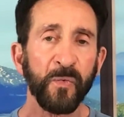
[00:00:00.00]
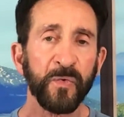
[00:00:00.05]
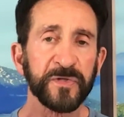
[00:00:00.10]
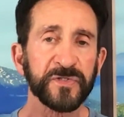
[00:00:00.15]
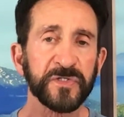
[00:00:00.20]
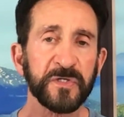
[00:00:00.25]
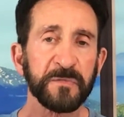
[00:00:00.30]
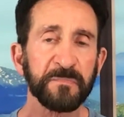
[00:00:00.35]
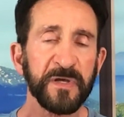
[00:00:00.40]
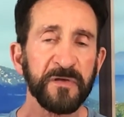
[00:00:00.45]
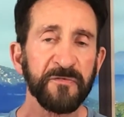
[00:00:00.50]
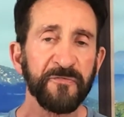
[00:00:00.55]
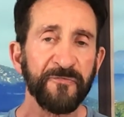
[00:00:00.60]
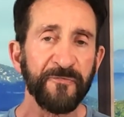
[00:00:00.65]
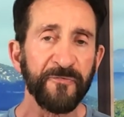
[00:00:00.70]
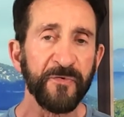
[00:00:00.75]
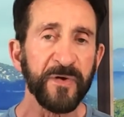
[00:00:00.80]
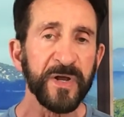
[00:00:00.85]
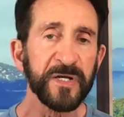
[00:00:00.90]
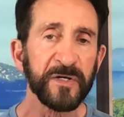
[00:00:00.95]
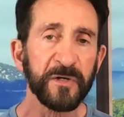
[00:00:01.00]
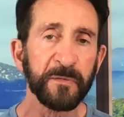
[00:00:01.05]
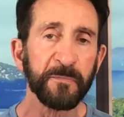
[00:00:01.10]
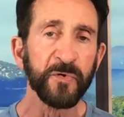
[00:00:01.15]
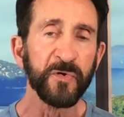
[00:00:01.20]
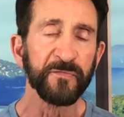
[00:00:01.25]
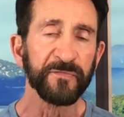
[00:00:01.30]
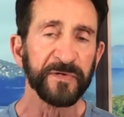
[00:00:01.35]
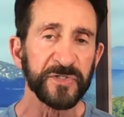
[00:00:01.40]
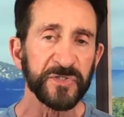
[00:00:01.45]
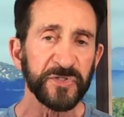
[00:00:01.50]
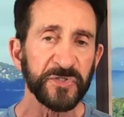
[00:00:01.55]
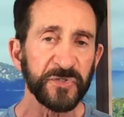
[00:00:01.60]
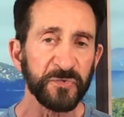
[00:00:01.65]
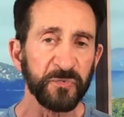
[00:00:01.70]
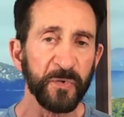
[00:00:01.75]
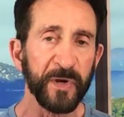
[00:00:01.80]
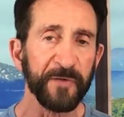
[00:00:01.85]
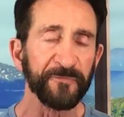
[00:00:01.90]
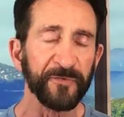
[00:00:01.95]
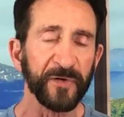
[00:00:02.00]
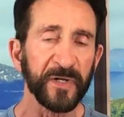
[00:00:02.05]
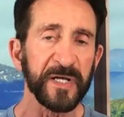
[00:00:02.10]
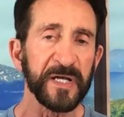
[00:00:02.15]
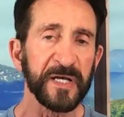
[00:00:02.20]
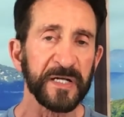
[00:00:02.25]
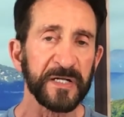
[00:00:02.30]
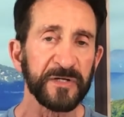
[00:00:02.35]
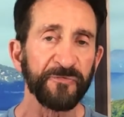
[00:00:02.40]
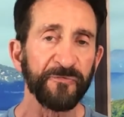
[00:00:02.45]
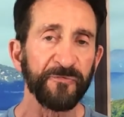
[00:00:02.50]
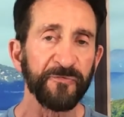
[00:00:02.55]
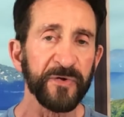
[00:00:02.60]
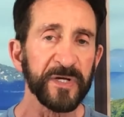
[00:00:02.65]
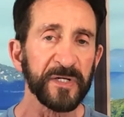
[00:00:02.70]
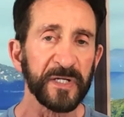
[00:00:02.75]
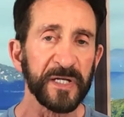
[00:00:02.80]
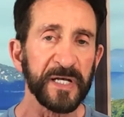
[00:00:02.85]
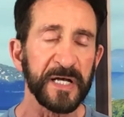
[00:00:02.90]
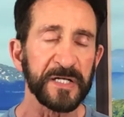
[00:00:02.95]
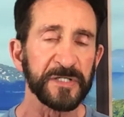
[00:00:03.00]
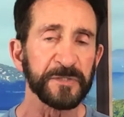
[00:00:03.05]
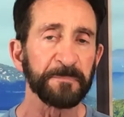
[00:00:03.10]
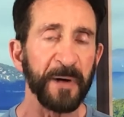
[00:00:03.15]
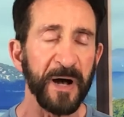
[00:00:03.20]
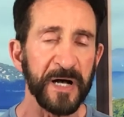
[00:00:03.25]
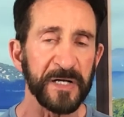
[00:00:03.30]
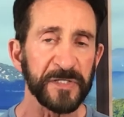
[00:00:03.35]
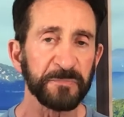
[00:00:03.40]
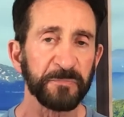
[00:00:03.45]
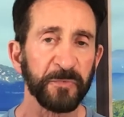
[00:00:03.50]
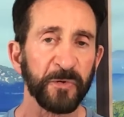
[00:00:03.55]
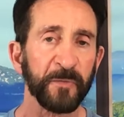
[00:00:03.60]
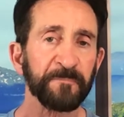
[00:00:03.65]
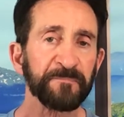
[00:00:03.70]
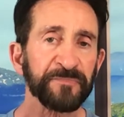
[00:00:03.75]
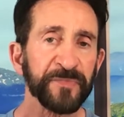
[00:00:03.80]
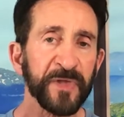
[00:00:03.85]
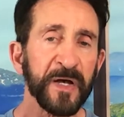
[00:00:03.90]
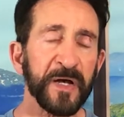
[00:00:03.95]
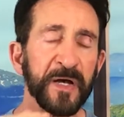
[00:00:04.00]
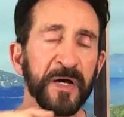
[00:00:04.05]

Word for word: wants to be free to move as swiftly and as freely as possible.